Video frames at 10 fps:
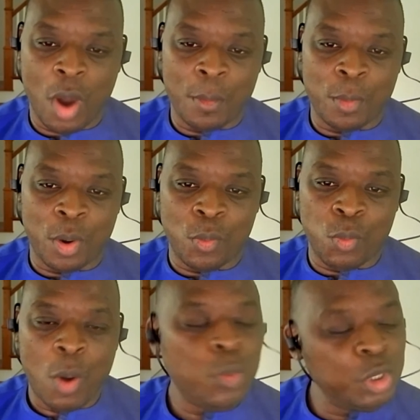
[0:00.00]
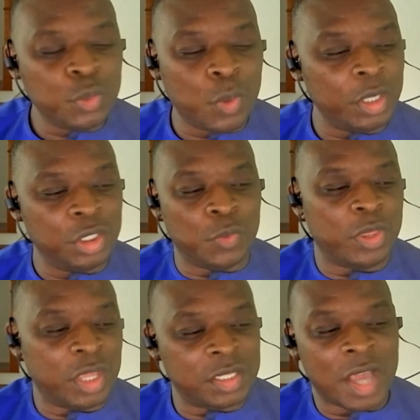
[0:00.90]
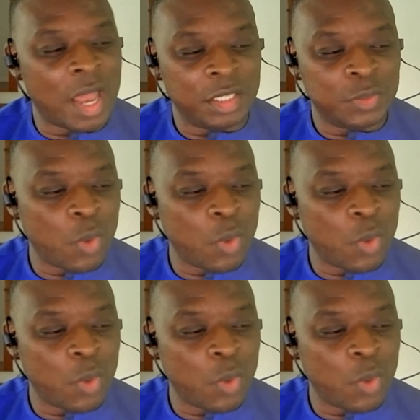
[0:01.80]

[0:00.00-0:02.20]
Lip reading: what would you want to do with this knowledge?